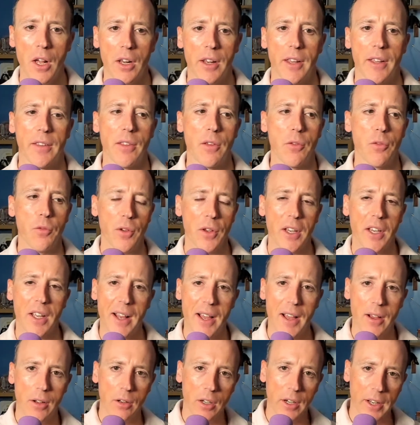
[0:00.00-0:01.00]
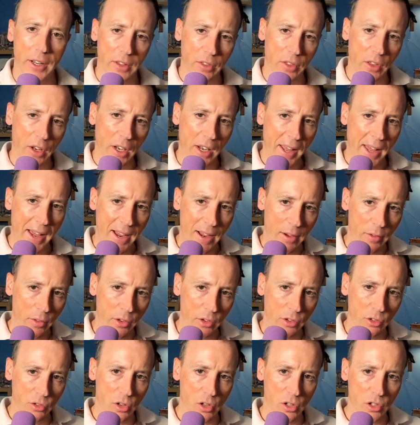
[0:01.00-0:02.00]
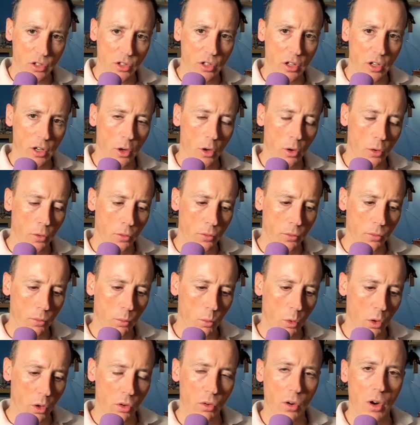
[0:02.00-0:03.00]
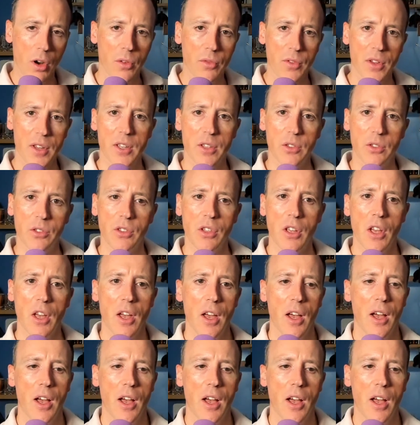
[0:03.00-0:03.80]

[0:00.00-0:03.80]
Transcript: They've figured out the layout and the structure of what Graph is,